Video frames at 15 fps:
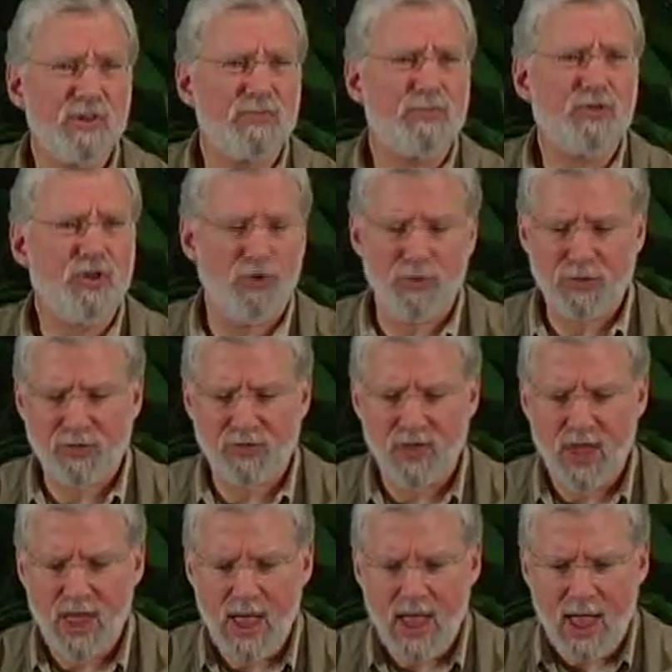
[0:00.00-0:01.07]
little tooth,
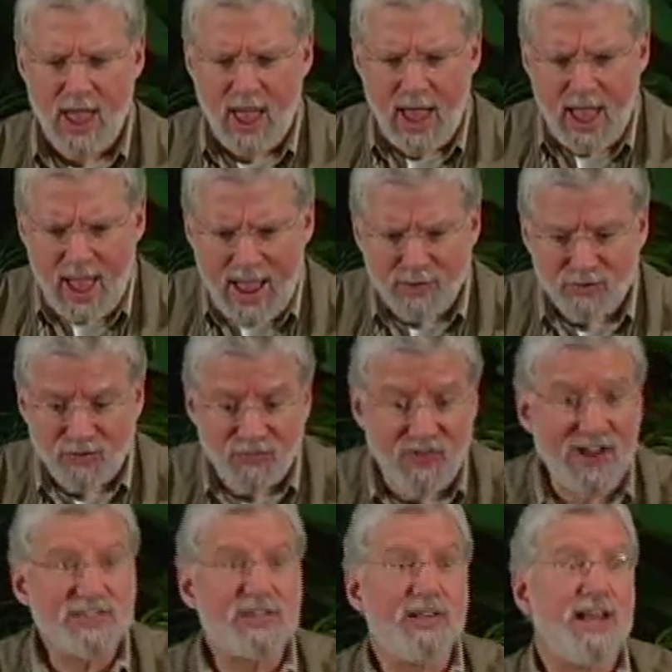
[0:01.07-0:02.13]
and it was a
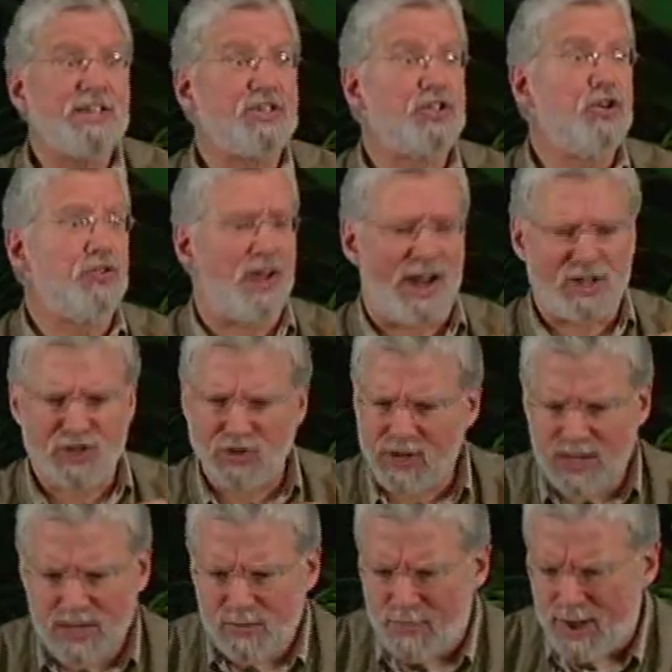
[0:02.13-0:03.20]
fossilized tooth, and I took
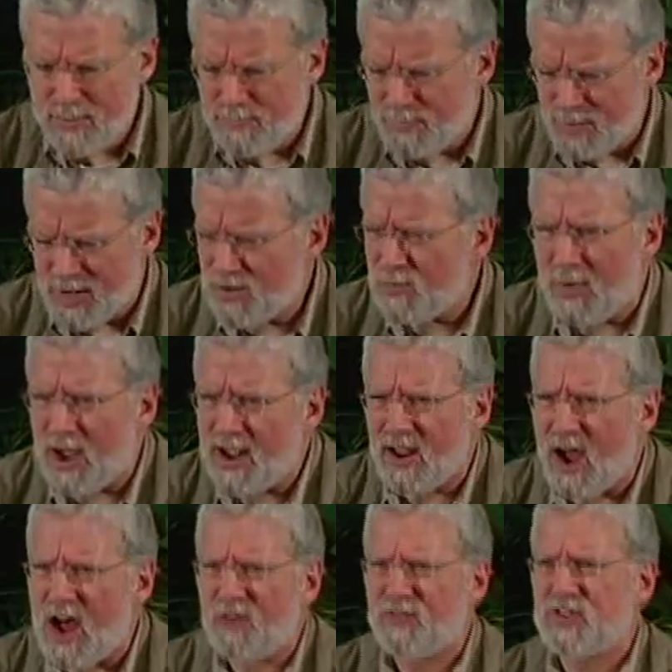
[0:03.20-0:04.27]
it into my
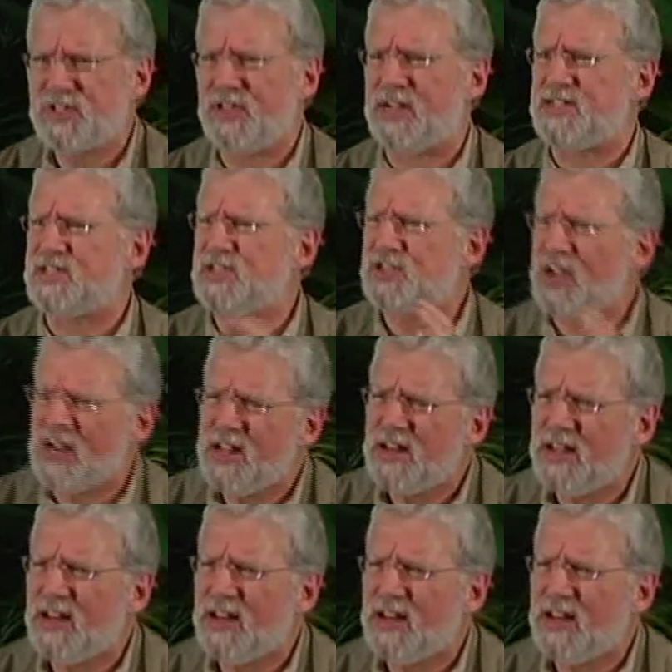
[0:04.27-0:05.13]
office, and I studied